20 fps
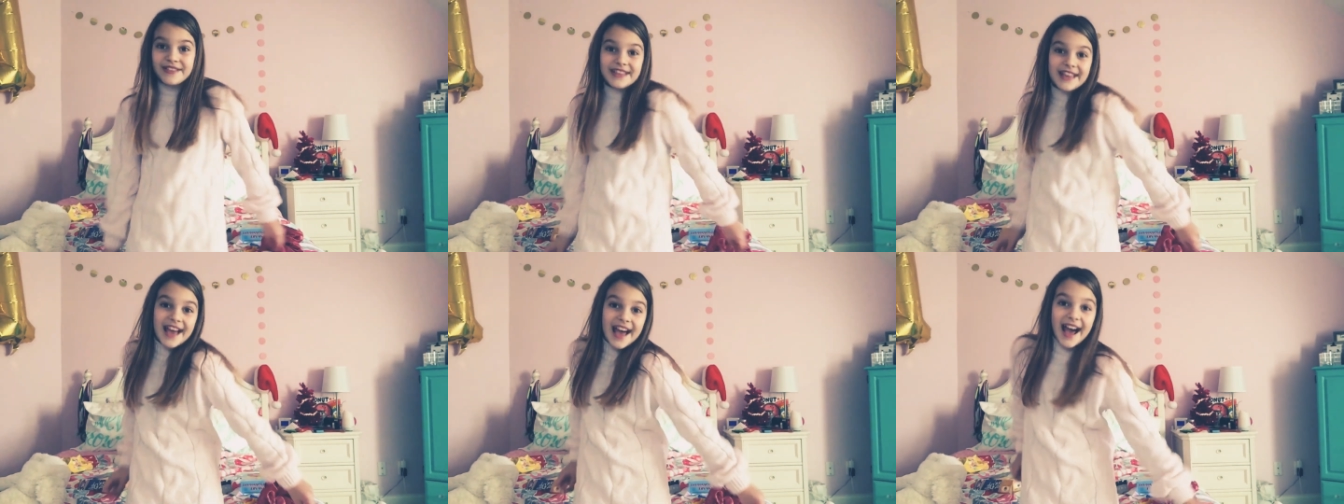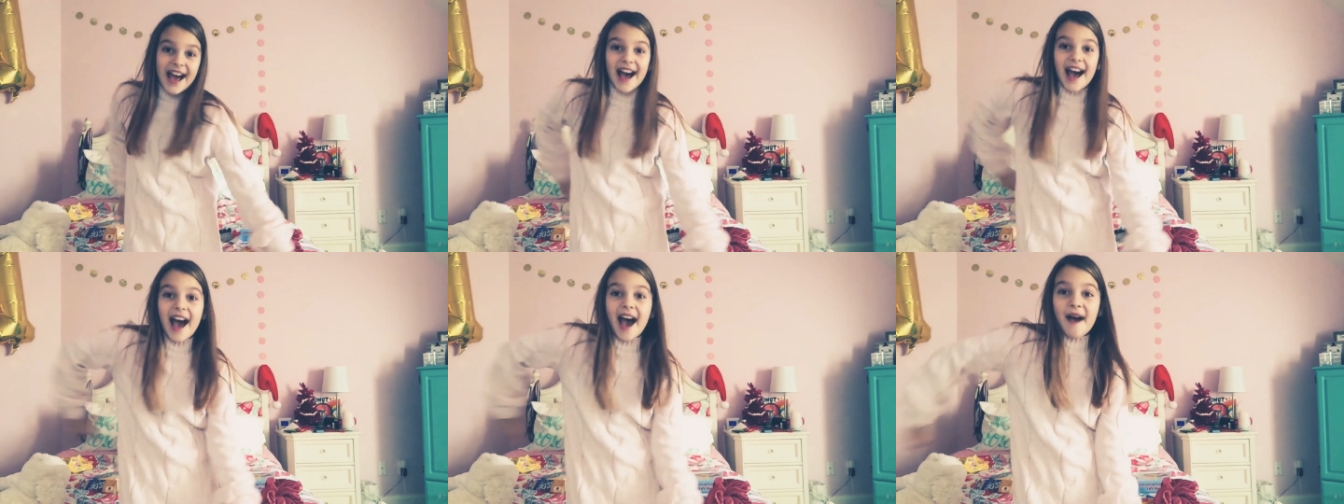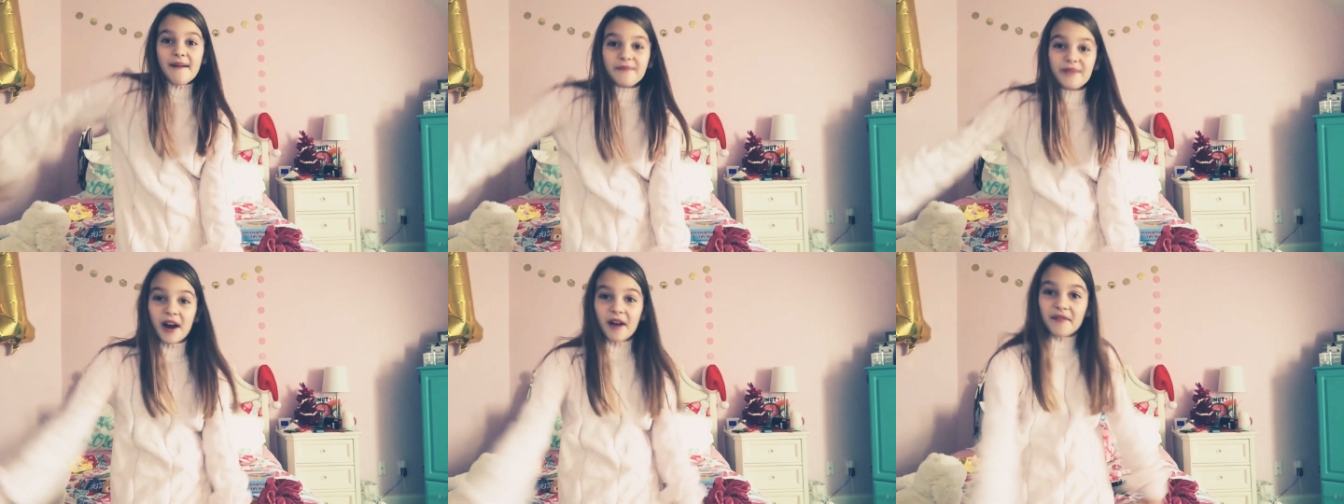yeah,
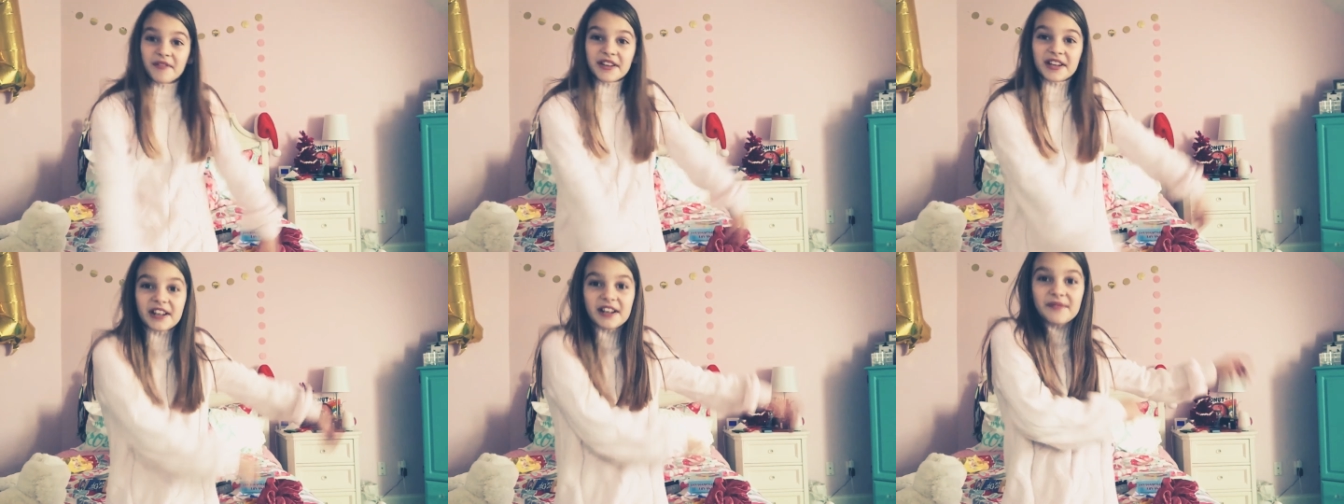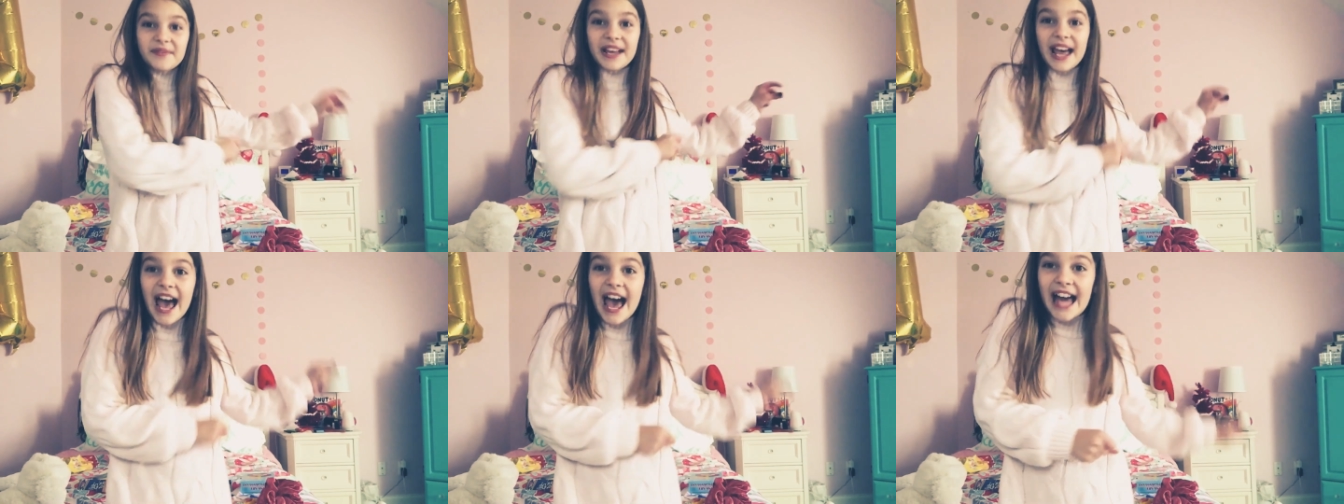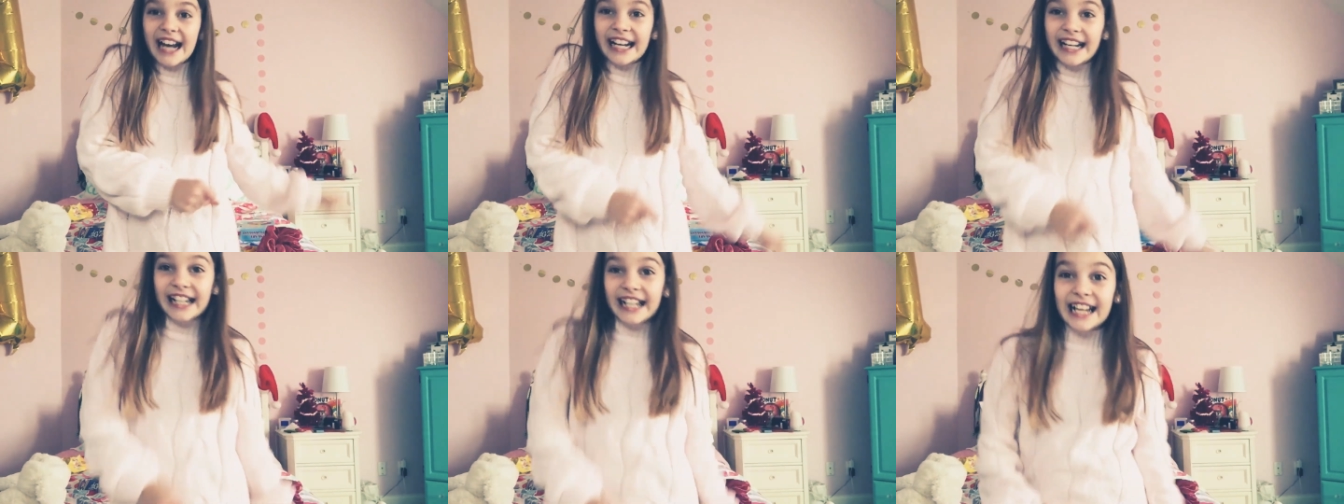I'm probably going to be
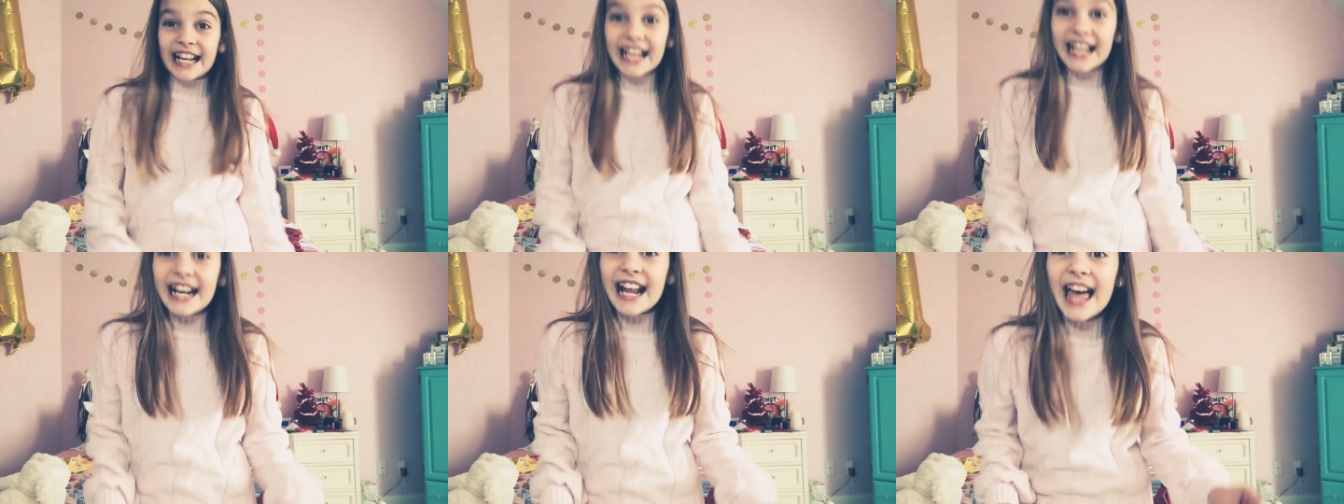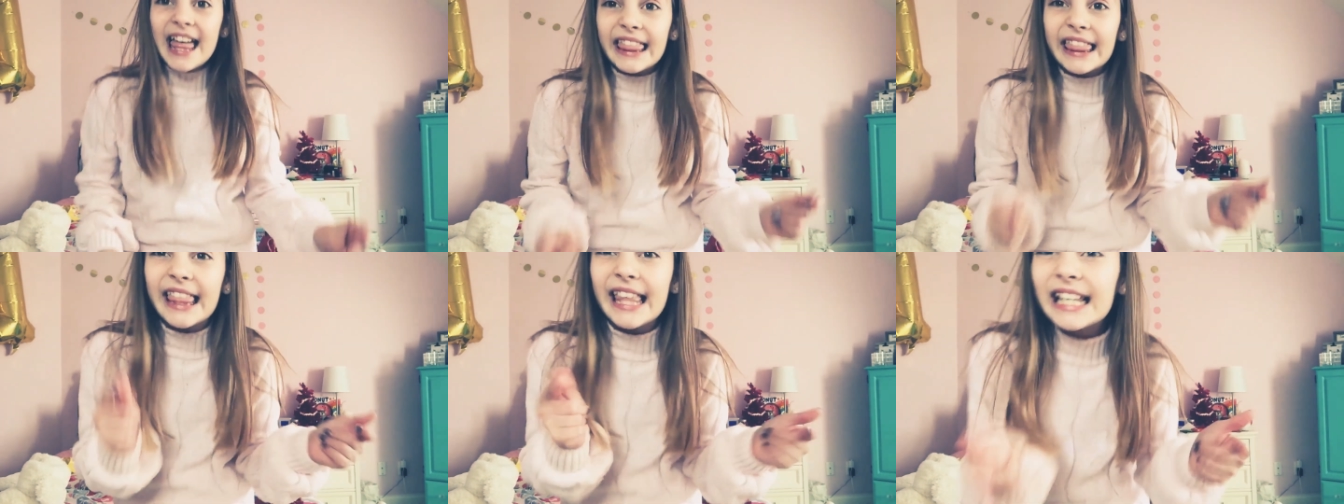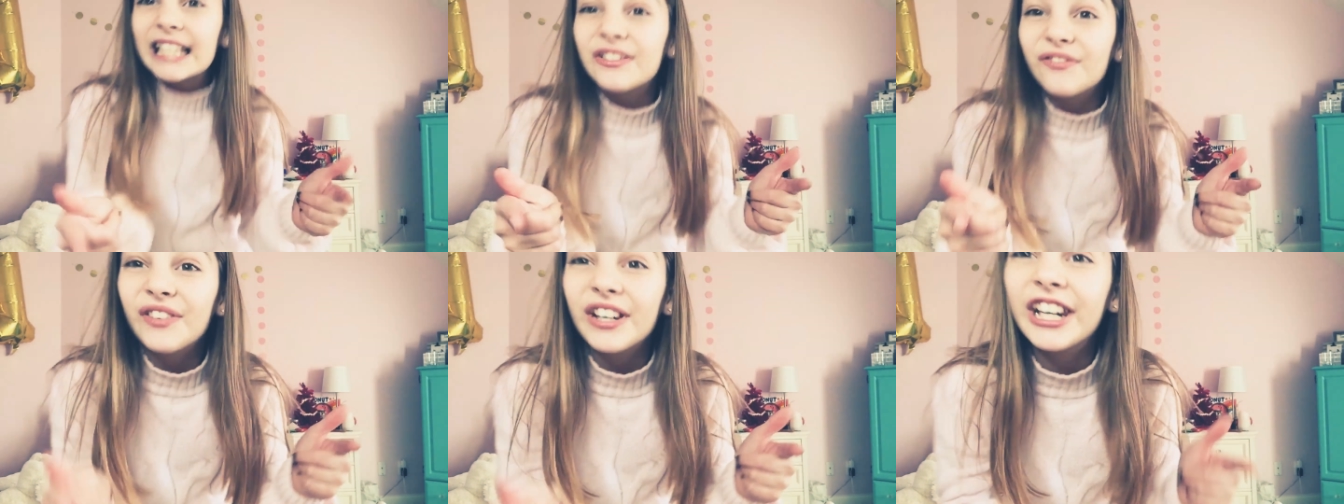editing
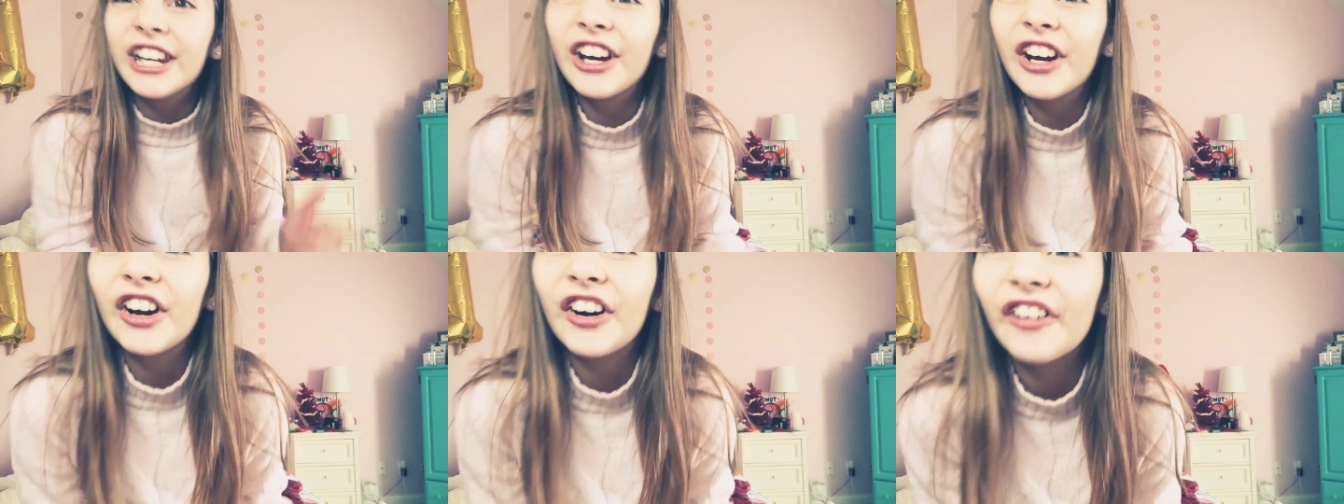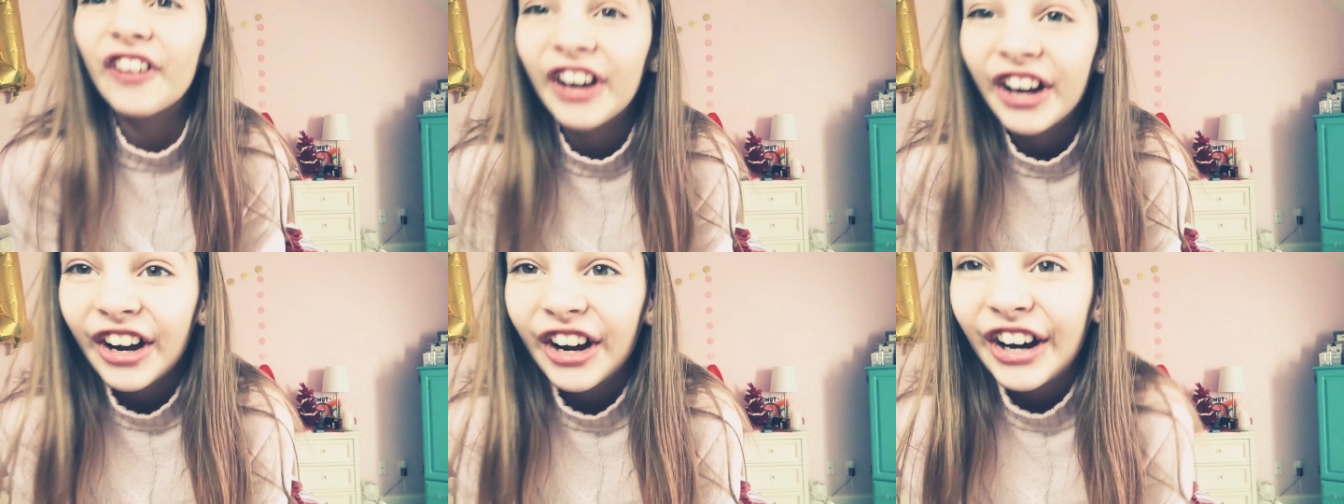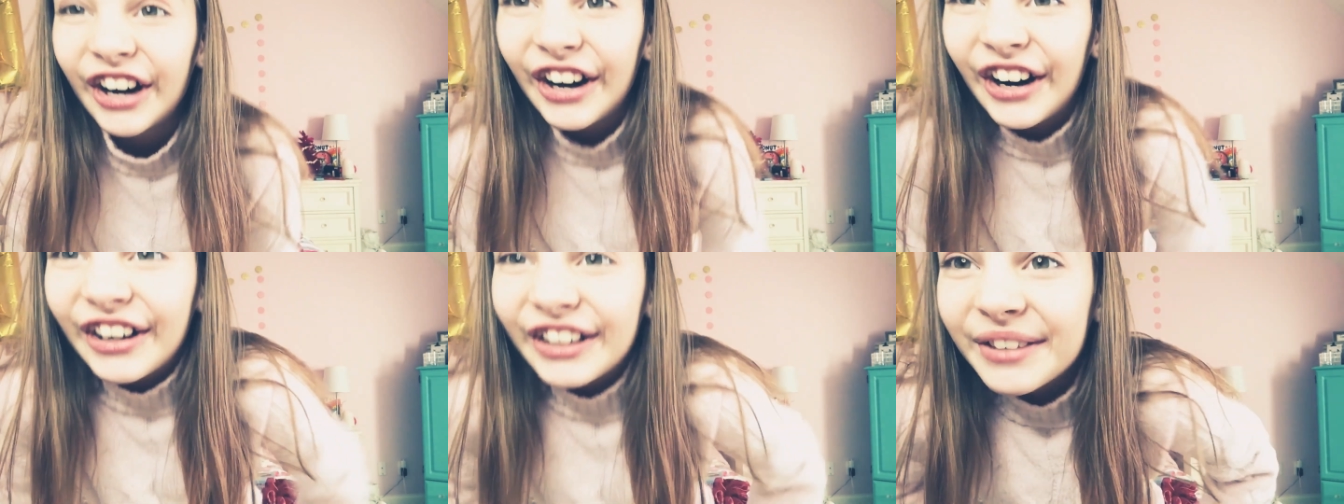this video
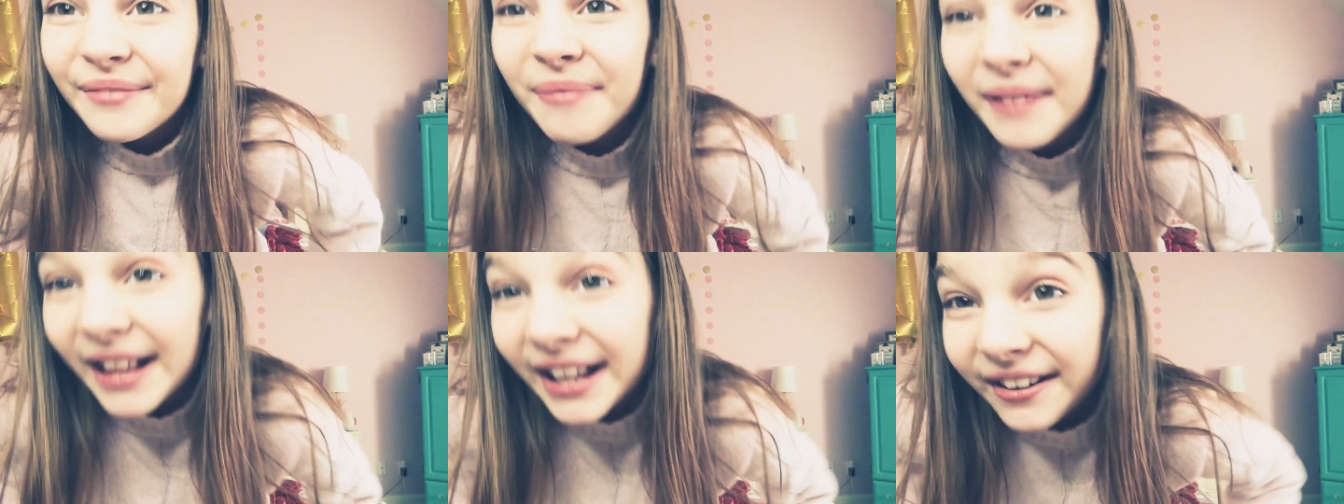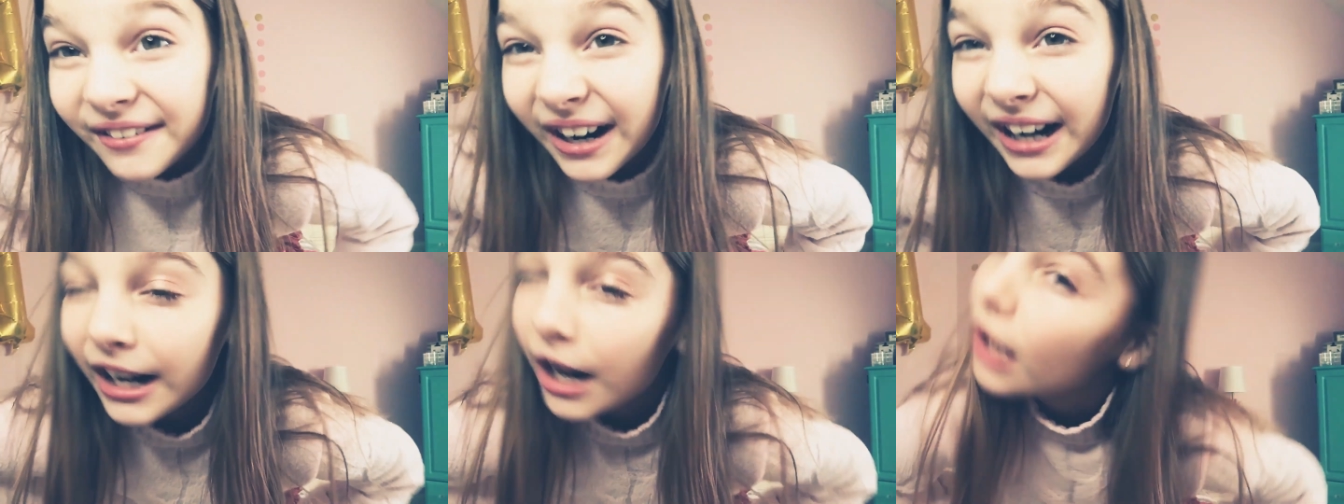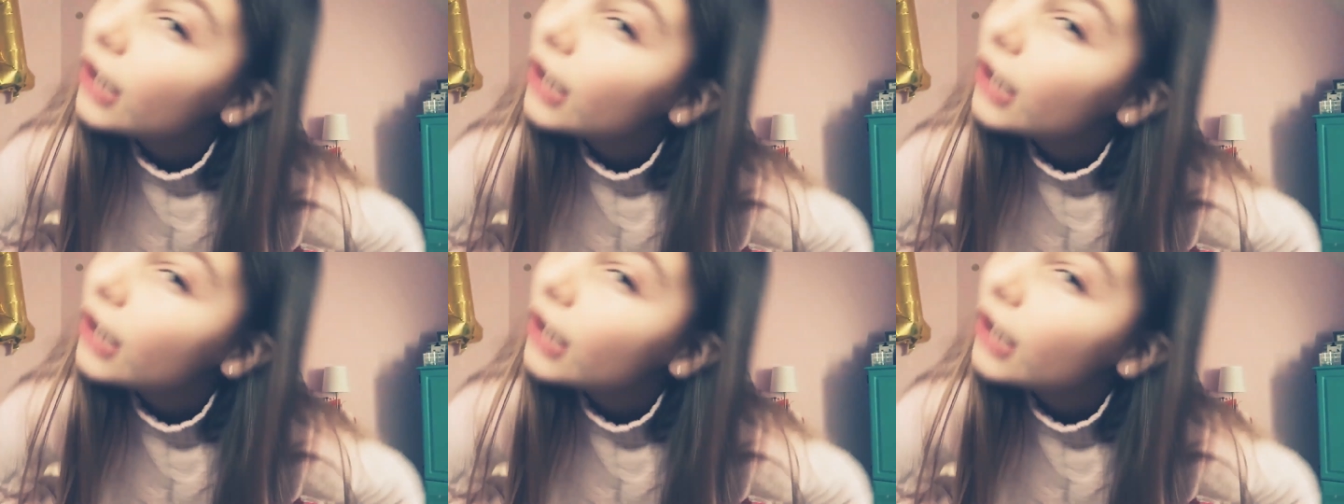on the plane ride.